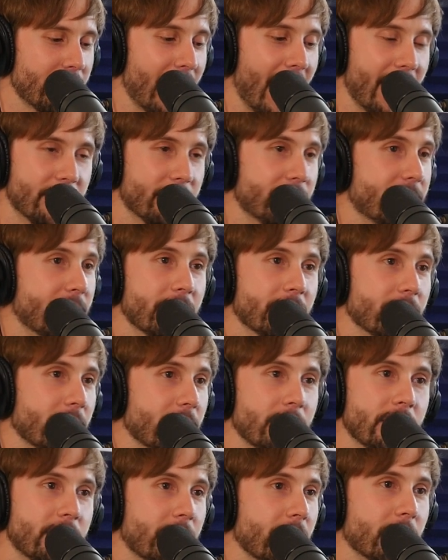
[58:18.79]
that didn't
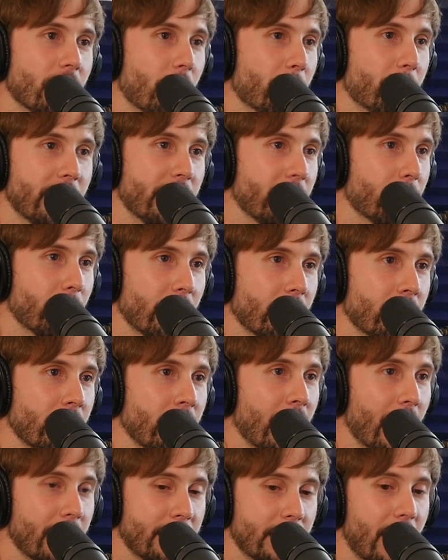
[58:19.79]
didn't go anywhere.
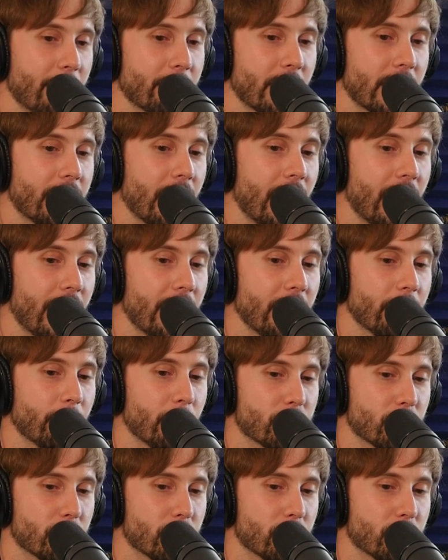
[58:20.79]
And then I'm not gay,